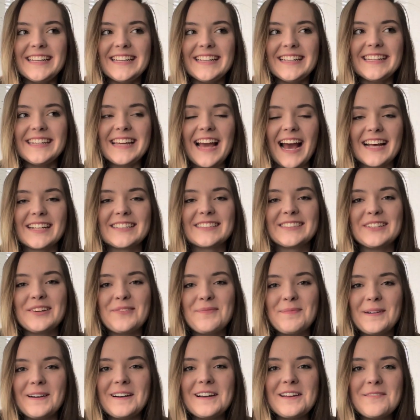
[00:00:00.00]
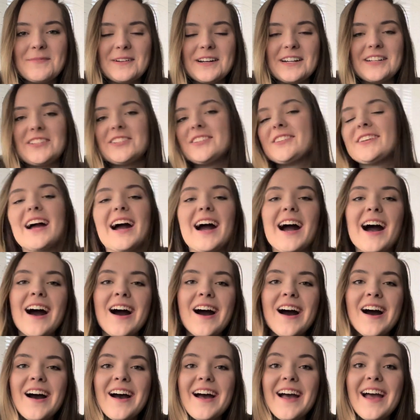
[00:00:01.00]
yeah, so pretty much
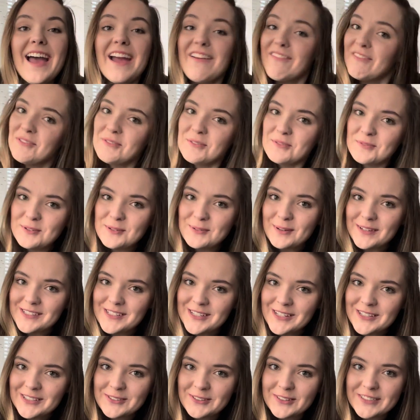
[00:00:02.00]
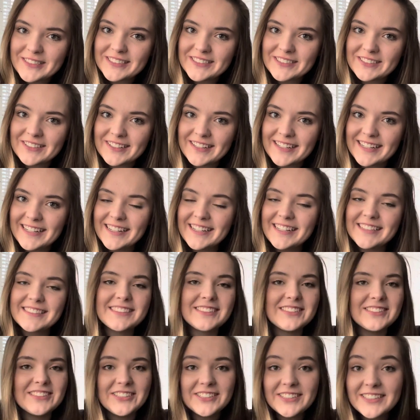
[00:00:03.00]
uh, everyone was watching Toy Story. It's
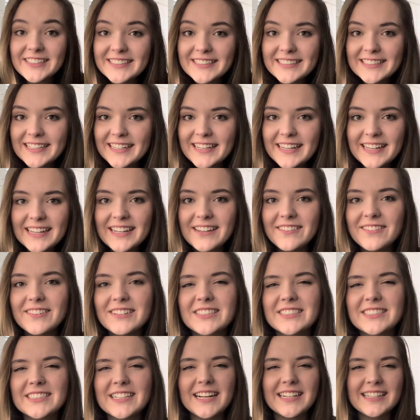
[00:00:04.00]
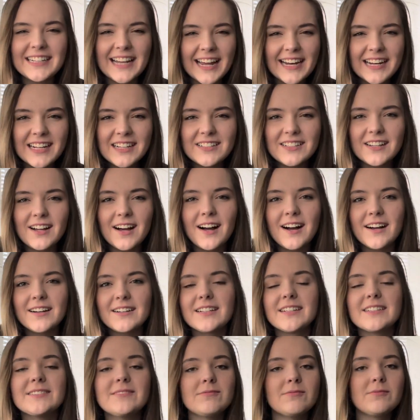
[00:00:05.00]
New Year's Eve. It's around 9 o'clock.
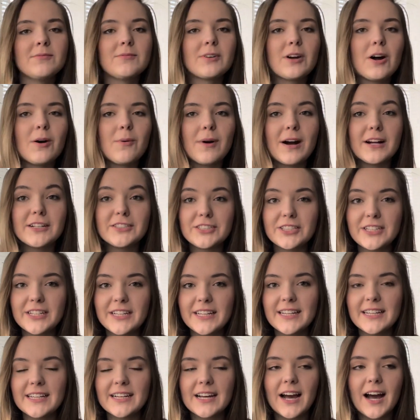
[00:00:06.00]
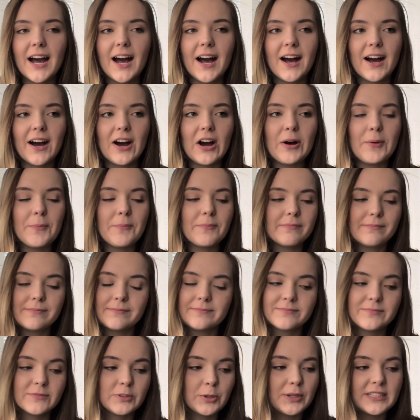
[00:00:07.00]
We're all watching um,
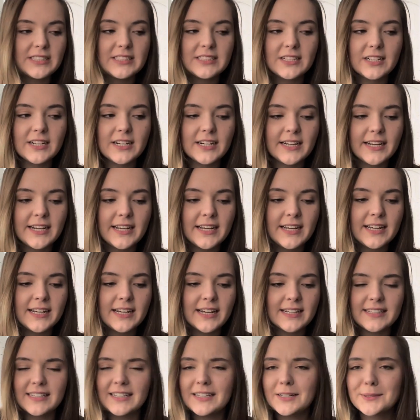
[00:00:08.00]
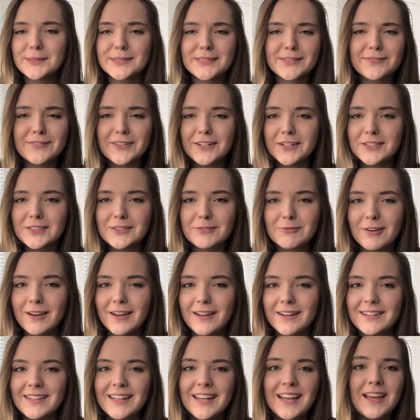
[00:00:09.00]
Toy Story. I think it was the first
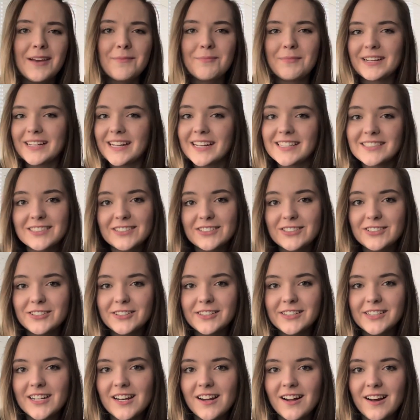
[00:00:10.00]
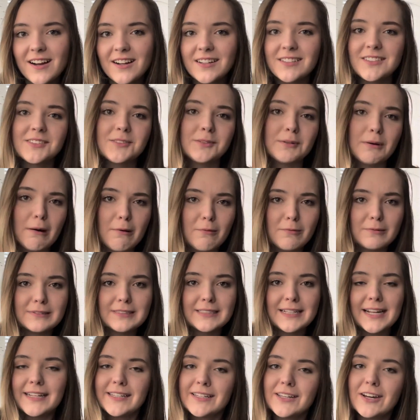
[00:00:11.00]
one. My cousins turned it on, so I was
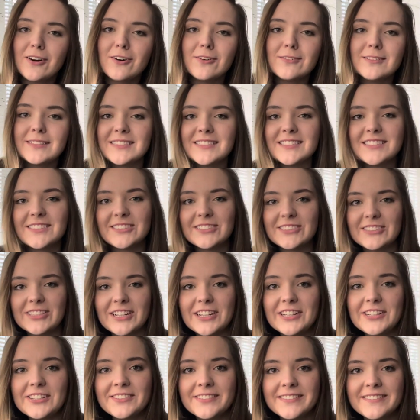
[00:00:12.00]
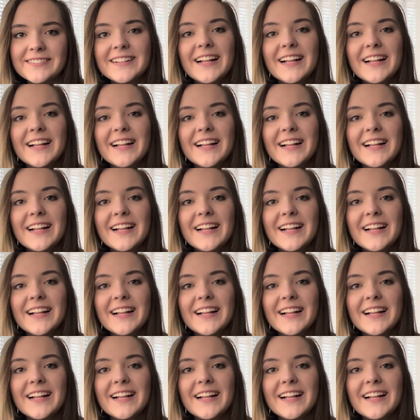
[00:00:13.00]
like, yo, this is chill.